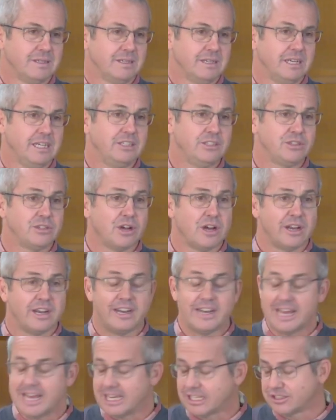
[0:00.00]
He's not
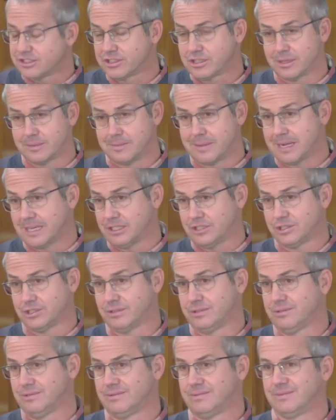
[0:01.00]
an
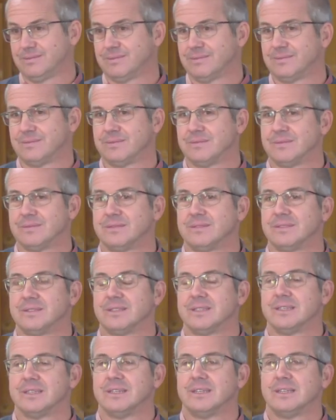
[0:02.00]
exclamation.
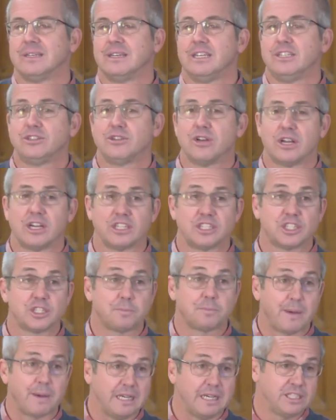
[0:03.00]
He's not a
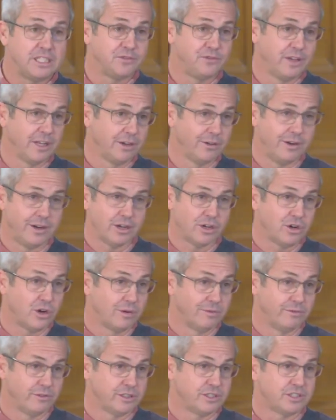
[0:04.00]
space filler in a
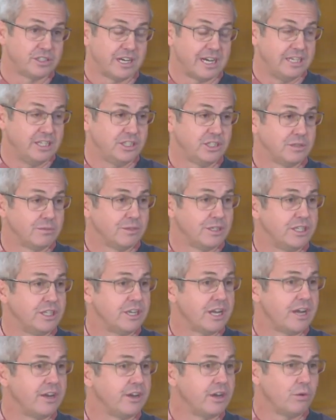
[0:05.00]
conversation when you
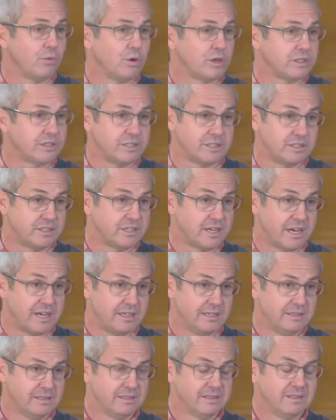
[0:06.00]
don't know what to say.
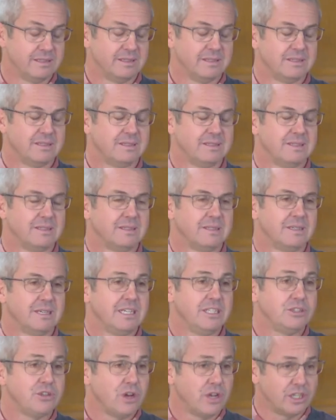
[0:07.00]

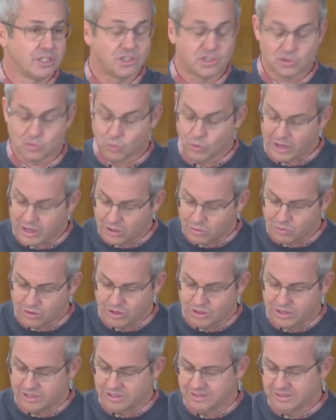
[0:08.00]
He's not a swear
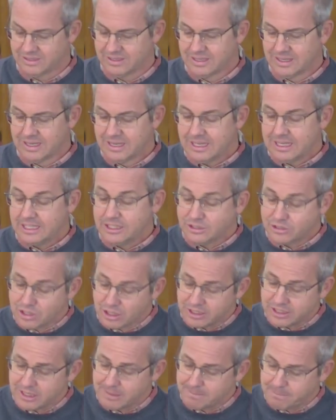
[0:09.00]
word. He's
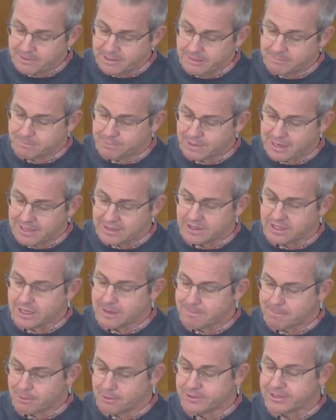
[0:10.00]
not your big brother you
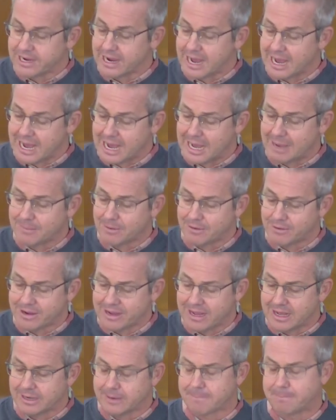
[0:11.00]
put your arm
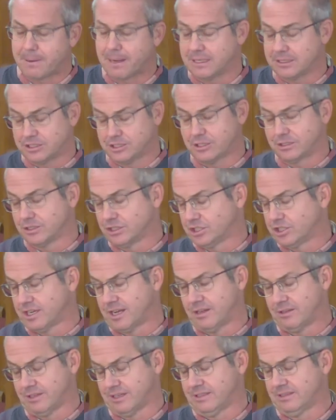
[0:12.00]
around and punch on the
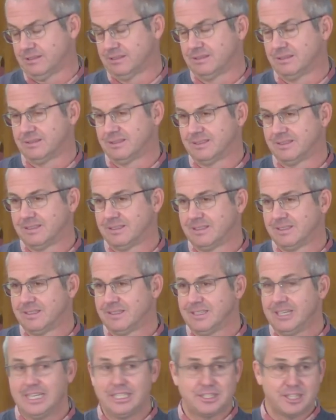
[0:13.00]
shoulder.
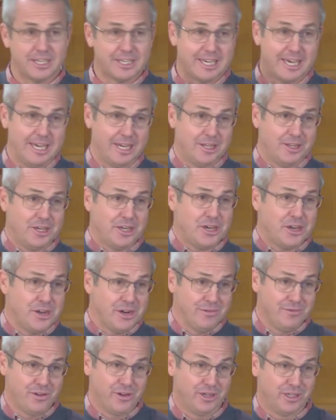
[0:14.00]
He's the king of the
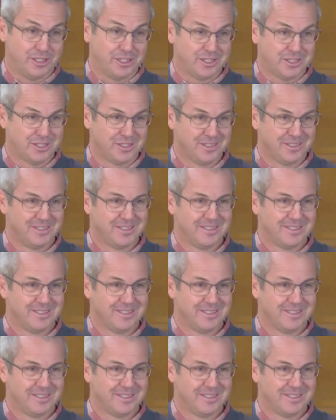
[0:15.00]
universe